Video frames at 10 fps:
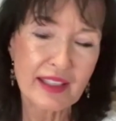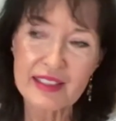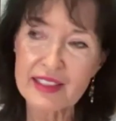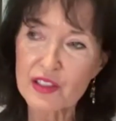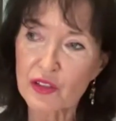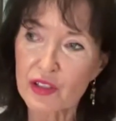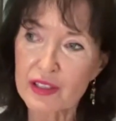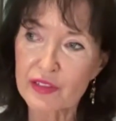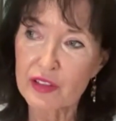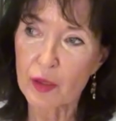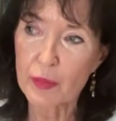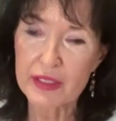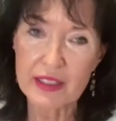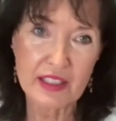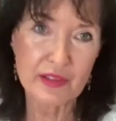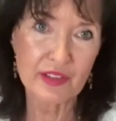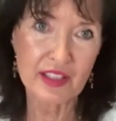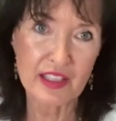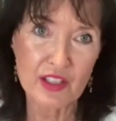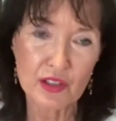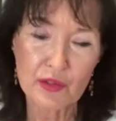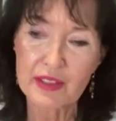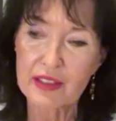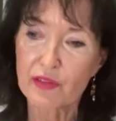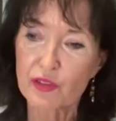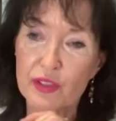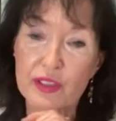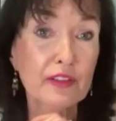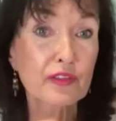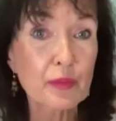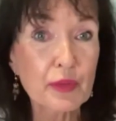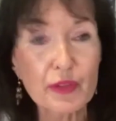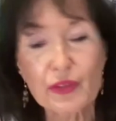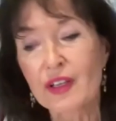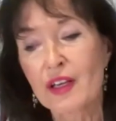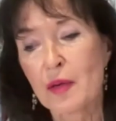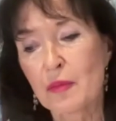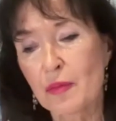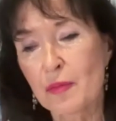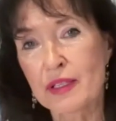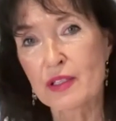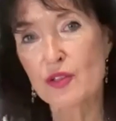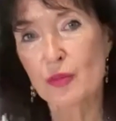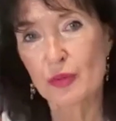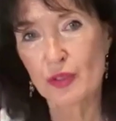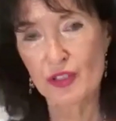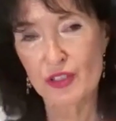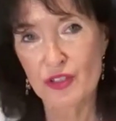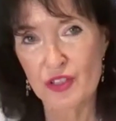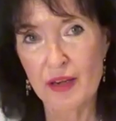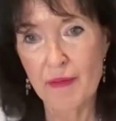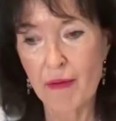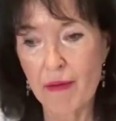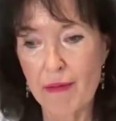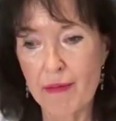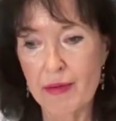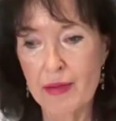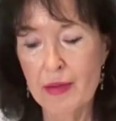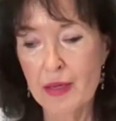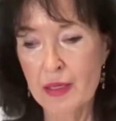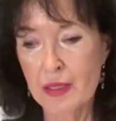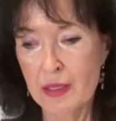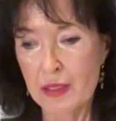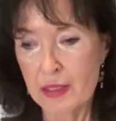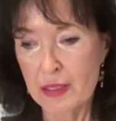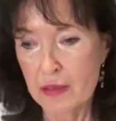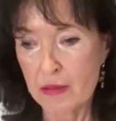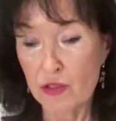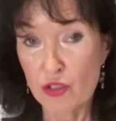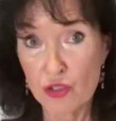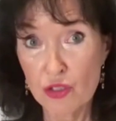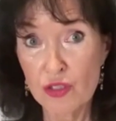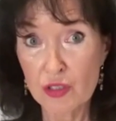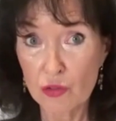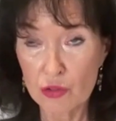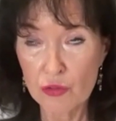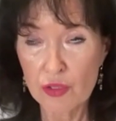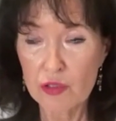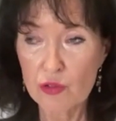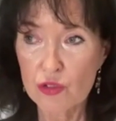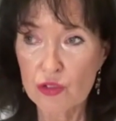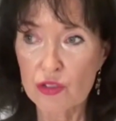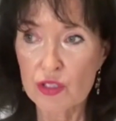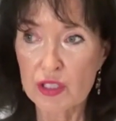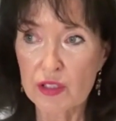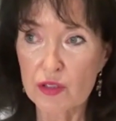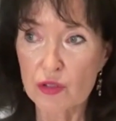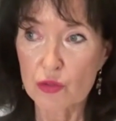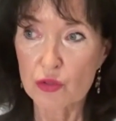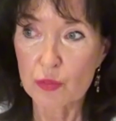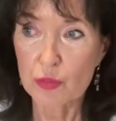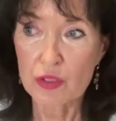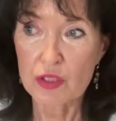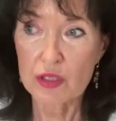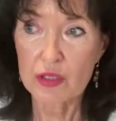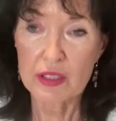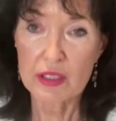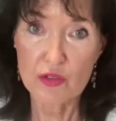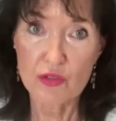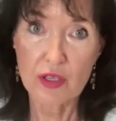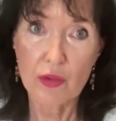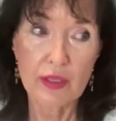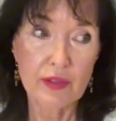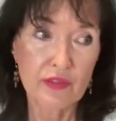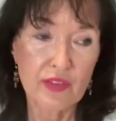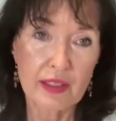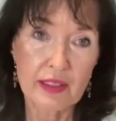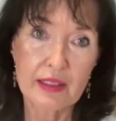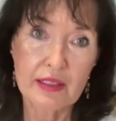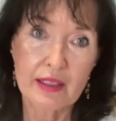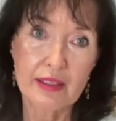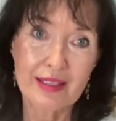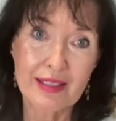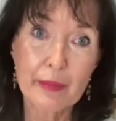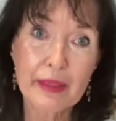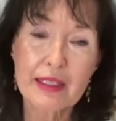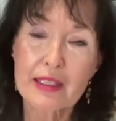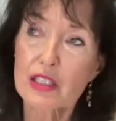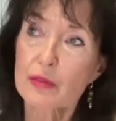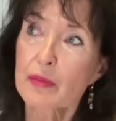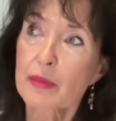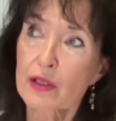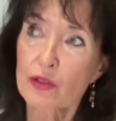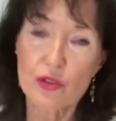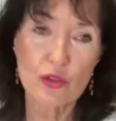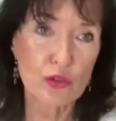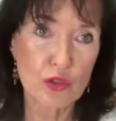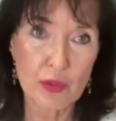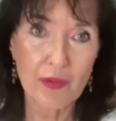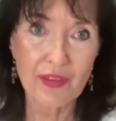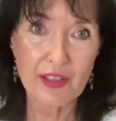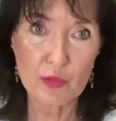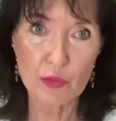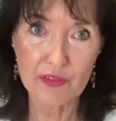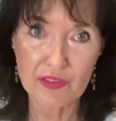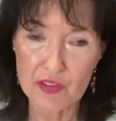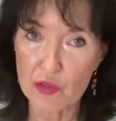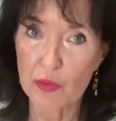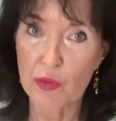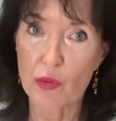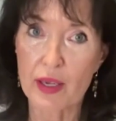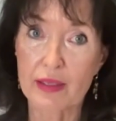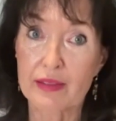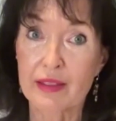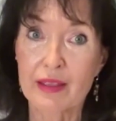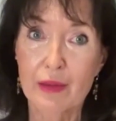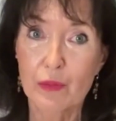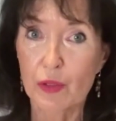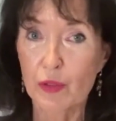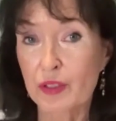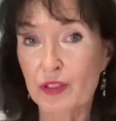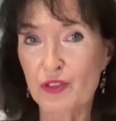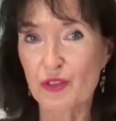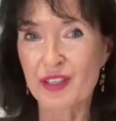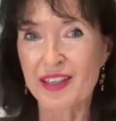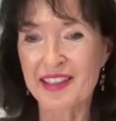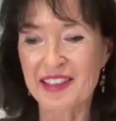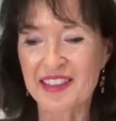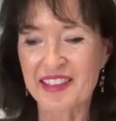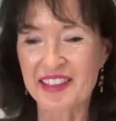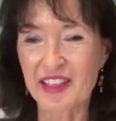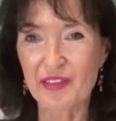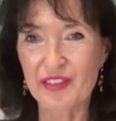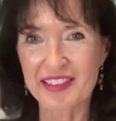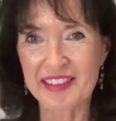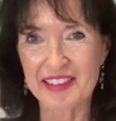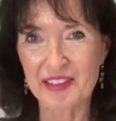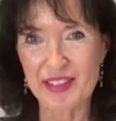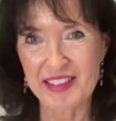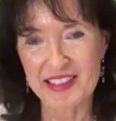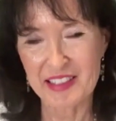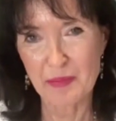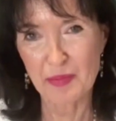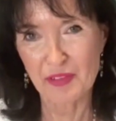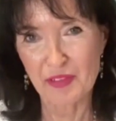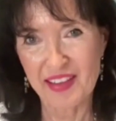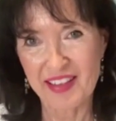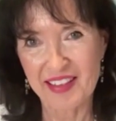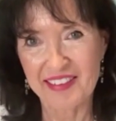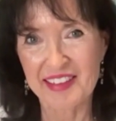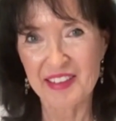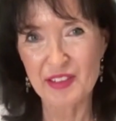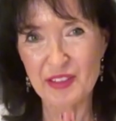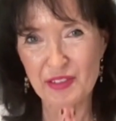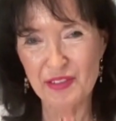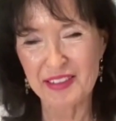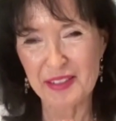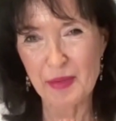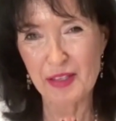it, or leave a comment. That's even nicer. We'd love to hear from you. But please support us in our journey, or on our journey to support Israel and fight against anti-Semitism and make also Jewish things more visible. And what we heard today is definitely a great example of that. Thank you so very